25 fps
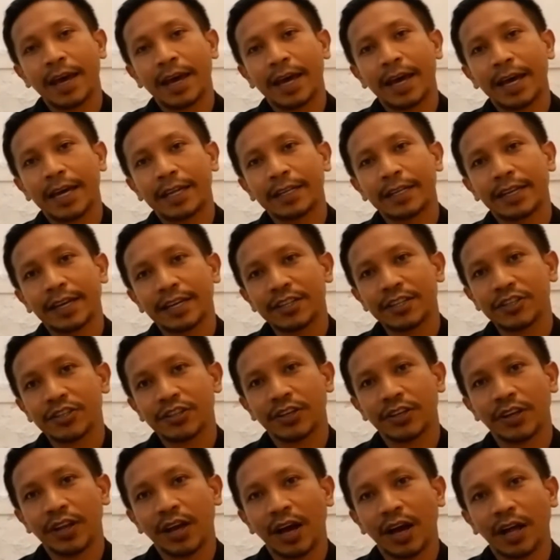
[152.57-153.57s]
and
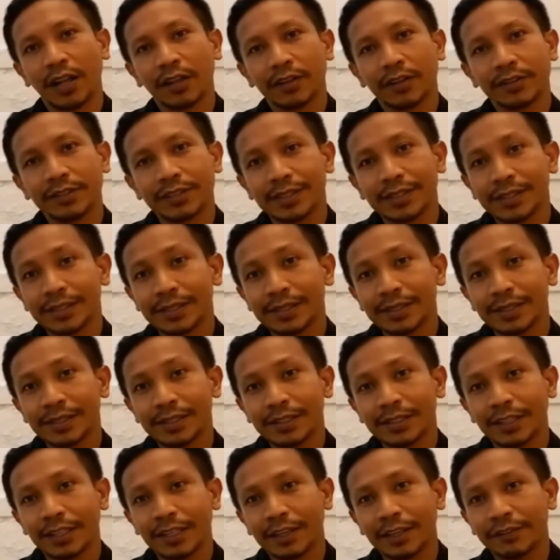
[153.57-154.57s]

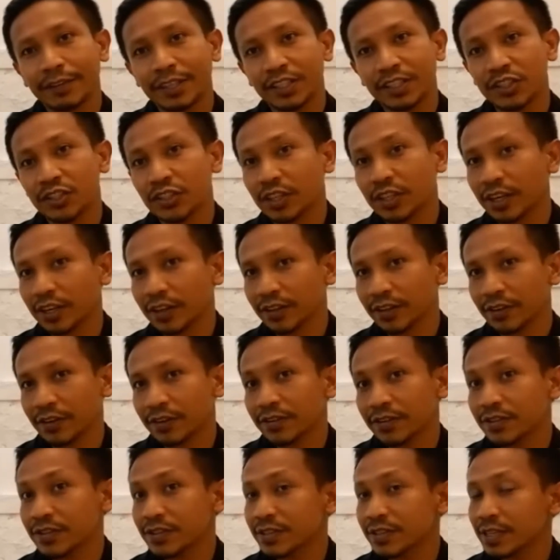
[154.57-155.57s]
nationalities living together in
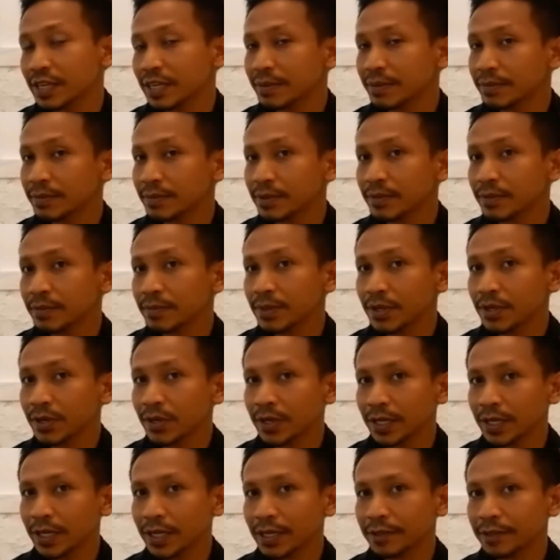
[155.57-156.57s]
the same
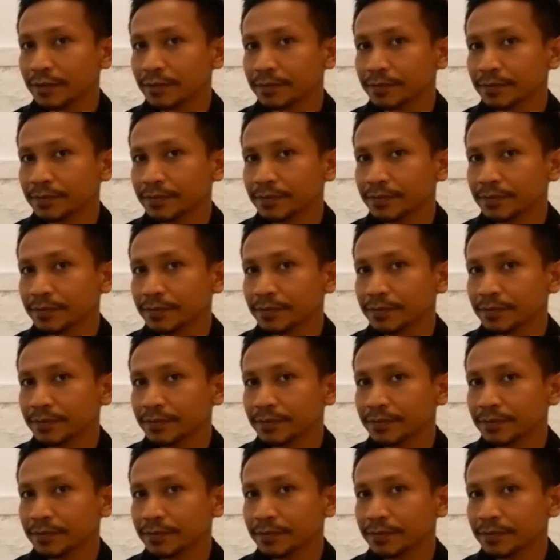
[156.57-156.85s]
community.